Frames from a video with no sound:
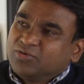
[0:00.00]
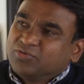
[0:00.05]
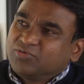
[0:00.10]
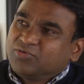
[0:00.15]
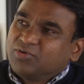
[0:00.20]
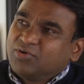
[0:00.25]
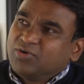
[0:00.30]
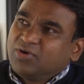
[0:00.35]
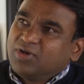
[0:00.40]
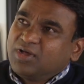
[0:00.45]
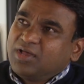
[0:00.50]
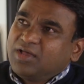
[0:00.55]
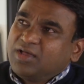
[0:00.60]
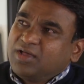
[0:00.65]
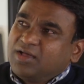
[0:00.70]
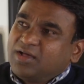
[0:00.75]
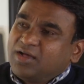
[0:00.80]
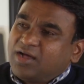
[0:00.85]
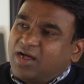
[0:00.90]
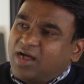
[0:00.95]
So
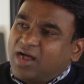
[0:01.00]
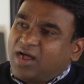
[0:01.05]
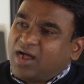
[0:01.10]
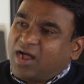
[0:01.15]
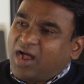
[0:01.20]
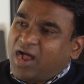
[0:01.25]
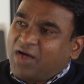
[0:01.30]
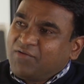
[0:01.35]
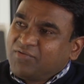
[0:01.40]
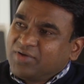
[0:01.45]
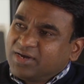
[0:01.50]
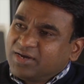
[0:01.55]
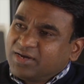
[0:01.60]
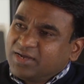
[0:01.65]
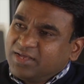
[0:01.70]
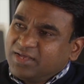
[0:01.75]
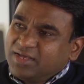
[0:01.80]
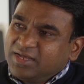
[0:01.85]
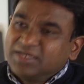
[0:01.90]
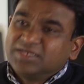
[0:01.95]
our
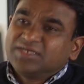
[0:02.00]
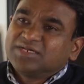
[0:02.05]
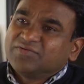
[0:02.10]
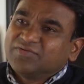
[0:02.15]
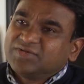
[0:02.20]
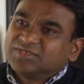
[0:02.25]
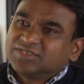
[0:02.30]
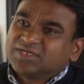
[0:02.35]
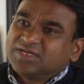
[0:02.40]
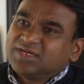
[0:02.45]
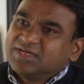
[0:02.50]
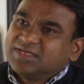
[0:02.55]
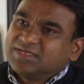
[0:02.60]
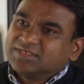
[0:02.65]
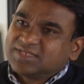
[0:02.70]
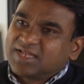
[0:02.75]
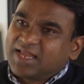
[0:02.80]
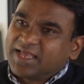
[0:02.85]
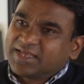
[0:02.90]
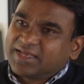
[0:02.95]
intervention
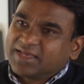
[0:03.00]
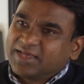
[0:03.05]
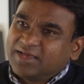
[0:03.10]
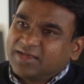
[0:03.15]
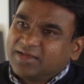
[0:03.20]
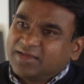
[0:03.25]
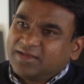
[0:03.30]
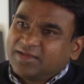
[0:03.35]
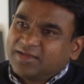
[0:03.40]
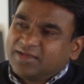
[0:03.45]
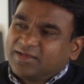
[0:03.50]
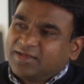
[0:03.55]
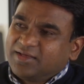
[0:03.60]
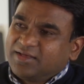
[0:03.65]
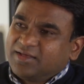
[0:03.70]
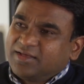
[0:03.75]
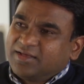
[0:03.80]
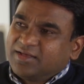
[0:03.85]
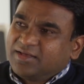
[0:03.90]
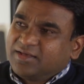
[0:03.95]
is like a,
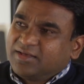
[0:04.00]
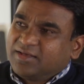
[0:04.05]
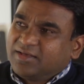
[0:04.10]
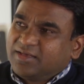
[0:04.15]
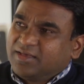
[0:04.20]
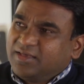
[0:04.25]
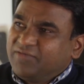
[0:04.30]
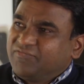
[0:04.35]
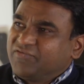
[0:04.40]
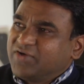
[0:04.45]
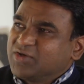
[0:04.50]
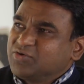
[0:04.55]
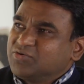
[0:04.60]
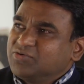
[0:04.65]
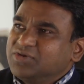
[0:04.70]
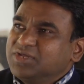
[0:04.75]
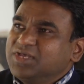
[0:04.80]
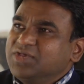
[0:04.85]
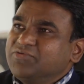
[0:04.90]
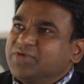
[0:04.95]
if I
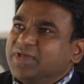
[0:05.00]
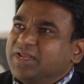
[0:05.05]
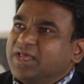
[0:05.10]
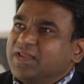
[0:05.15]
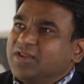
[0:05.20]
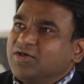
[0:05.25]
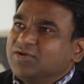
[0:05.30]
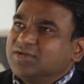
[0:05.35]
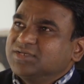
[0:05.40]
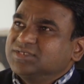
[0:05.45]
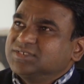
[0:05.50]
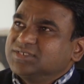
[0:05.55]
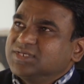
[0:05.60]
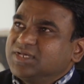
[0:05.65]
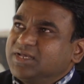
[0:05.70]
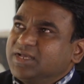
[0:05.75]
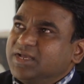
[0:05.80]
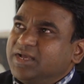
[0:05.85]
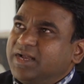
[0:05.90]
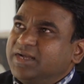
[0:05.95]
could give an
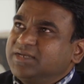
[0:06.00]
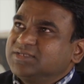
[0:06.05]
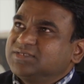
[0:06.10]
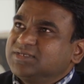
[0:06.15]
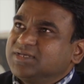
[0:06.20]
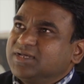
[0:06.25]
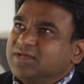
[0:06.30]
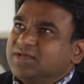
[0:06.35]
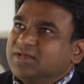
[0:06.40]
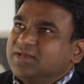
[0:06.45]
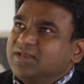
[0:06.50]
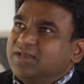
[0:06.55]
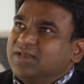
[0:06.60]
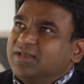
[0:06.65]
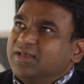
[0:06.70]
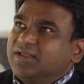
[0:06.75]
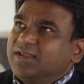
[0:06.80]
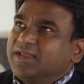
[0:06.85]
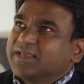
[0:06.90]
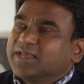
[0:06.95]
analogy, it's a,
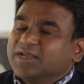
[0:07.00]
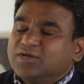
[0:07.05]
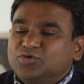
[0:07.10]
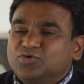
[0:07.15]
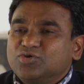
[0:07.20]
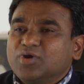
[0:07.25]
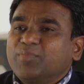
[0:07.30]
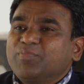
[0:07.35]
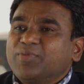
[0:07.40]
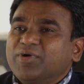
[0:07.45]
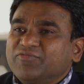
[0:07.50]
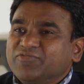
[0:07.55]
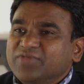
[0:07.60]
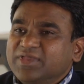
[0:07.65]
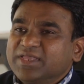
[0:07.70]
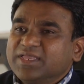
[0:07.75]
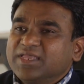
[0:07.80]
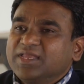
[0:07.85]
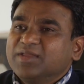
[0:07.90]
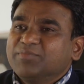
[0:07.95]
like a drop of
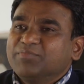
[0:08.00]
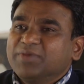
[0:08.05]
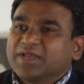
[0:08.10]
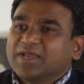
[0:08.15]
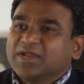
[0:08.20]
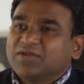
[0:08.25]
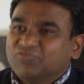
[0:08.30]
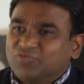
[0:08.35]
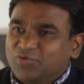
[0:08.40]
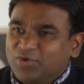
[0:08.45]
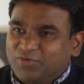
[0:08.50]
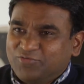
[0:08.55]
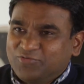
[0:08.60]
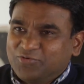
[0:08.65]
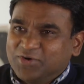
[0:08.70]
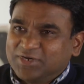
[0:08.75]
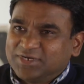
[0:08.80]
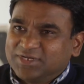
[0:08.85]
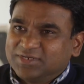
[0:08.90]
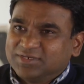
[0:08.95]
ink in a bucket full of
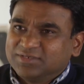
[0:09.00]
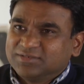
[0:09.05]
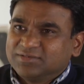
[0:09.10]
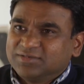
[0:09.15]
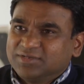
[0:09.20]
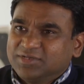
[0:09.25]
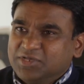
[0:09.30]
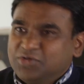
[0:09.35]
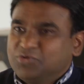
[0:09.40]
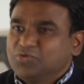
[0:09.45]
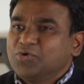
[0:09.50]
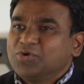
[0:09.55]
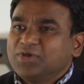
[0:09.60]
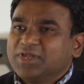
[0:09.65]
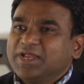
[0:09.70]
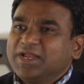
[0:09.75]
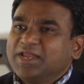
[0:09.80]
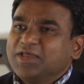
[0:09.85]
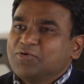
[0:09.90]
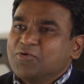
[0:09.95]
water. You don't
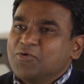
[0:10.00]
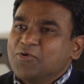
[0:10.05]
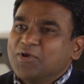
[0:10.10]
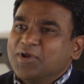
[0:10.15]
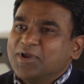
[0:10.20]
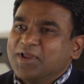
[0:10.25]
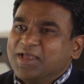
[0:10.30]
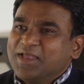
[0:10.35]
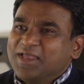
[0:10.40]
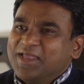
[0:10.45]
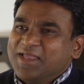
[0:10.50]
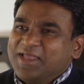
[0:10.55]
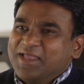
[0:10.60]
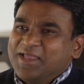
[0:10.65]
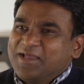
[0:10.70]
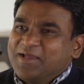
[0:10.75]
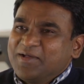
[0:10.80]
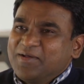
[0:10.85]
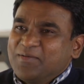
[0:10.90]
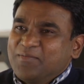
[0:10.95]
need a whole
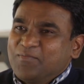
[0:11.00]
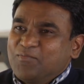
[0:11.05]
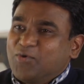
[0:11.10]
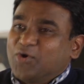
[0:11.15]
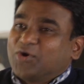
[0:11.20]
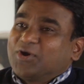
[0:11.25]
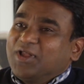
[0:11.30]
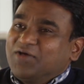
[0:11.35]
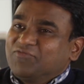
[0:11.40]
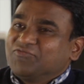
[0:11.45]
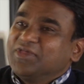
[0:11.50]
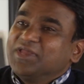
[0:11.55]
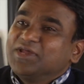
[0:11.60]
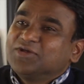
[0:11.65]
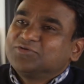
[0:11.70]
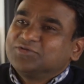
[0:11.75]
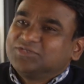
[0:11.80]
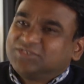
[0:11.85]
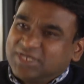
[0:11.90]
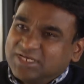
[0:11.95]
bottle of
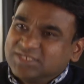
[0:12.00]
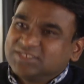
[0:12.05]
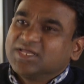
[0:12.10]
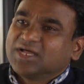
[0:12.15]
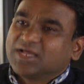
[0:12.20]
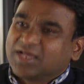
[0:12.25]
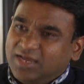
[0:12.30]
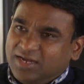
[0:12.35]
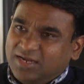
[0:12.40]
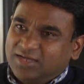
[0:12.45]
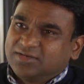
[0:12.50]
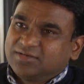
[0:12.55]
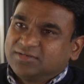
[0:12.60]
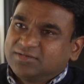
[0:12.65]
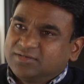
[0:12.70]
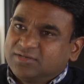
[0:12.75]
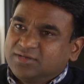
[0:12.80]
ink to change the color.